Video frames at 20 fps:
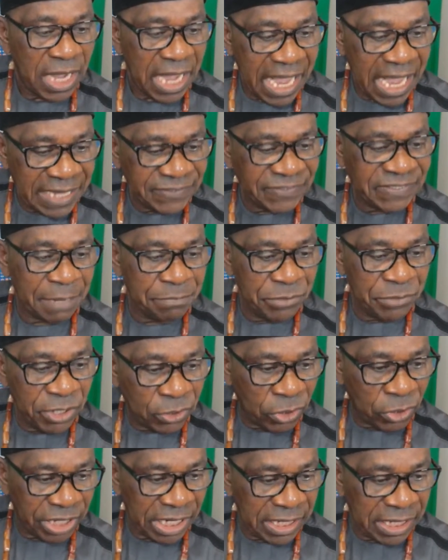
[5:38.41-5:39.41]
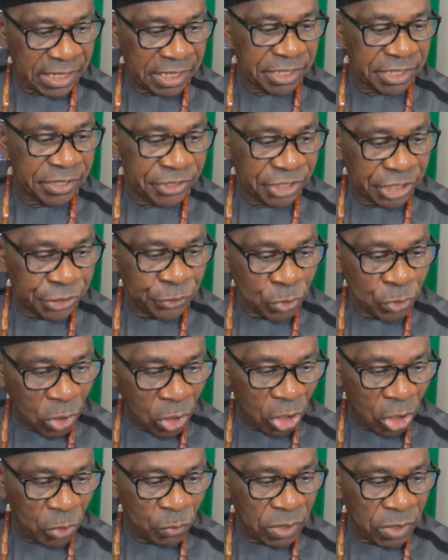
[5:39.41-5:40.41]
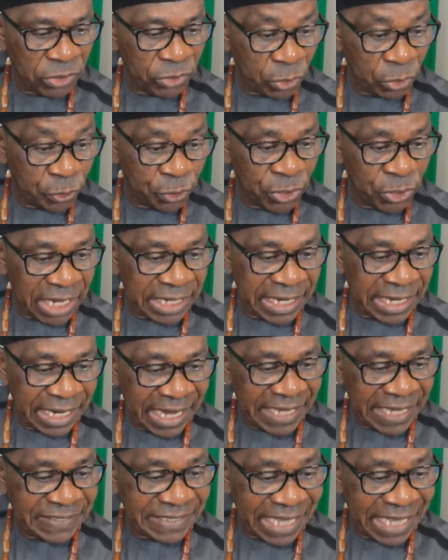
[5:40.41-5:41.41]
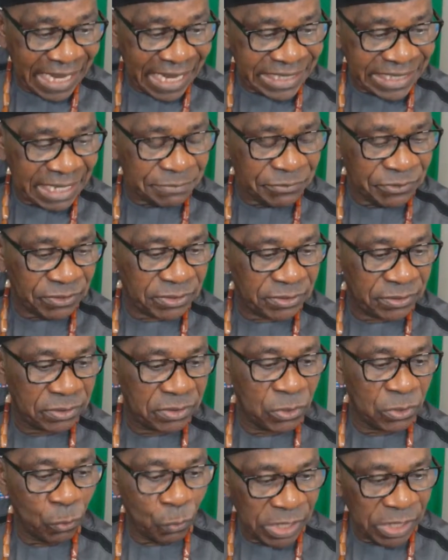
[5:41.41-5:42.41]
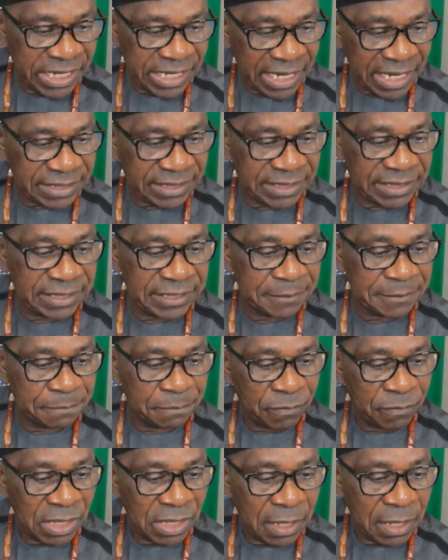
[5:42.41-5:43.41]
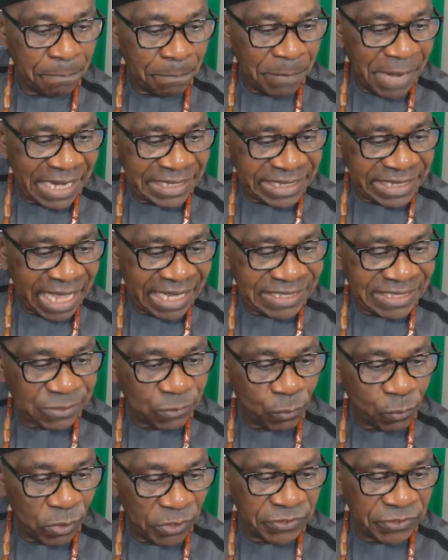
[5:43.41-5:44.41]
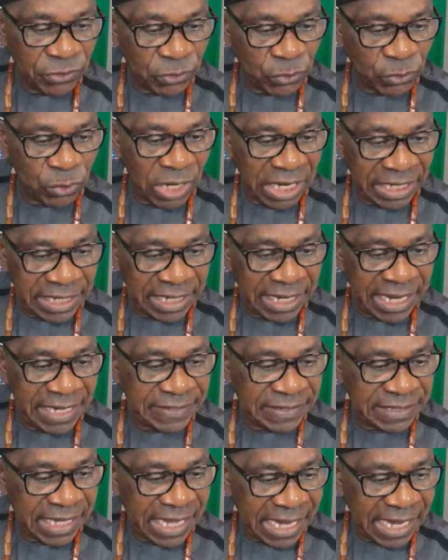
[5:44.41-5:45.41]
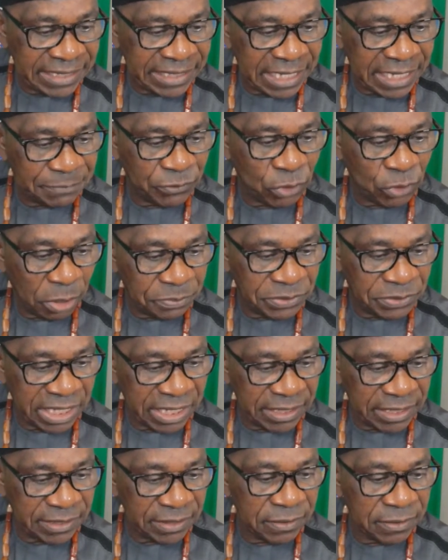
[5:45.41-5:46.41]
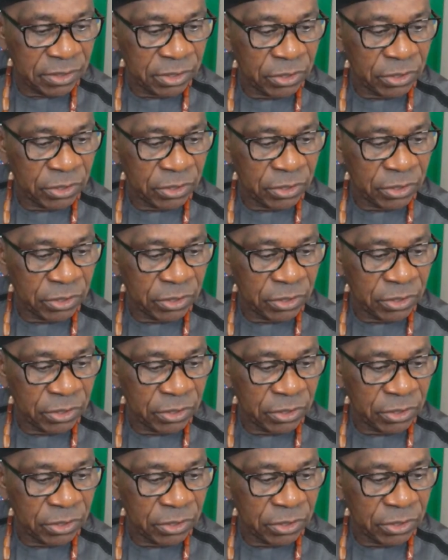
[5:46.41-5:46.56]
Answer me correctly. Did you analyze the items? Witness, my task wasn't to analyze the items obtained.